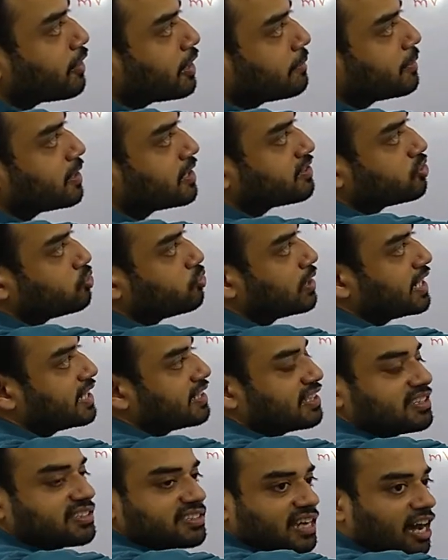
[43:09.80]
fibers, you
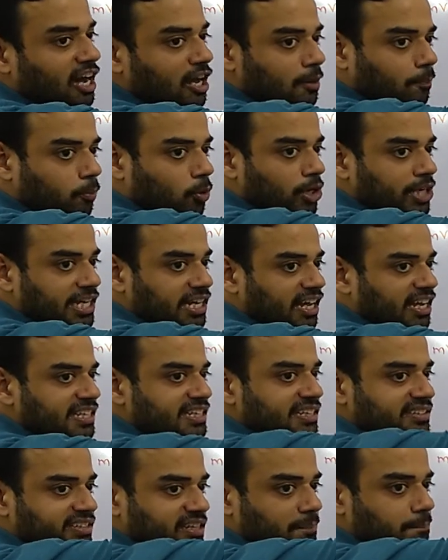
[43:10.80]
get this R point,
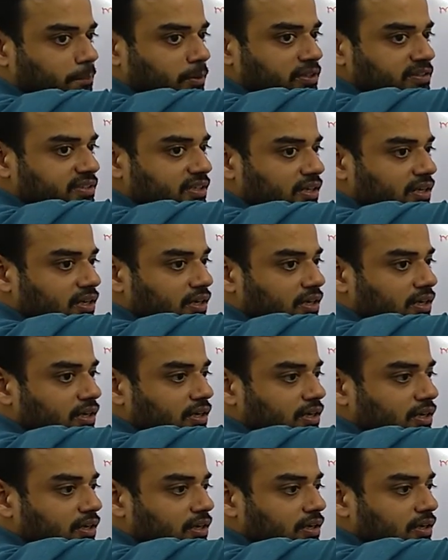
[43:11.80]
highest impulse.
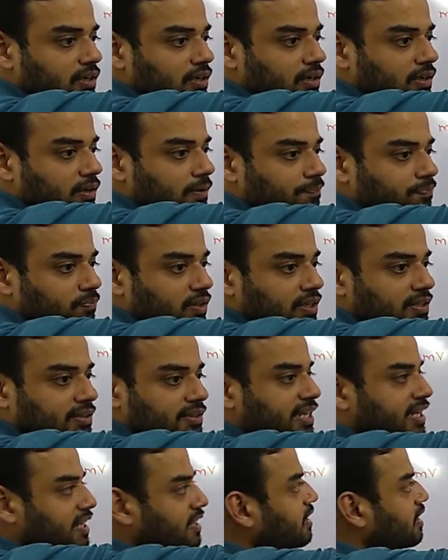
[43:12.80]

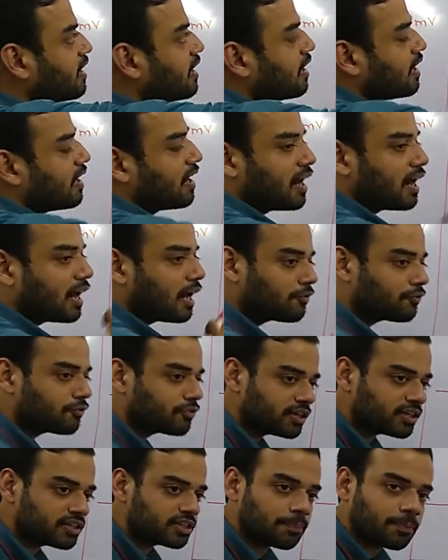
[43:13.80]
Then
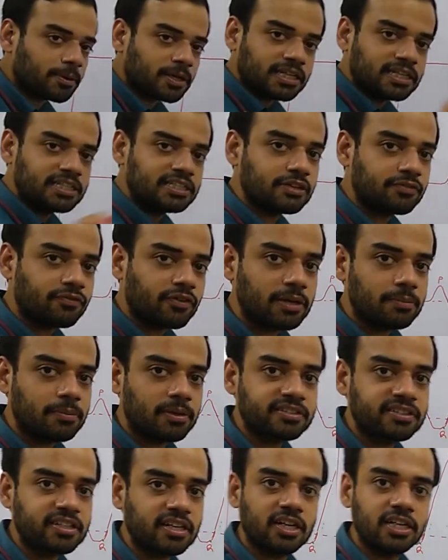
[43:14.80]
after the Purkinje
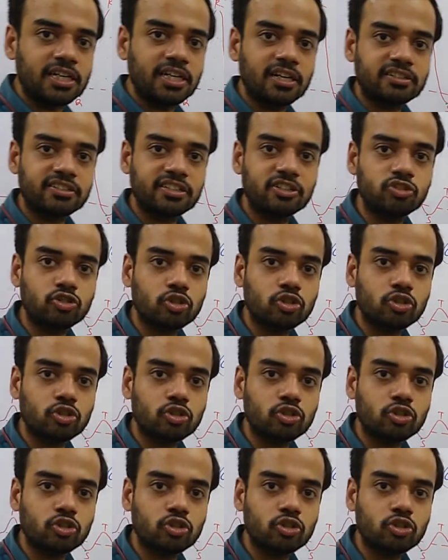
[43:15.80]
fibers, the conduction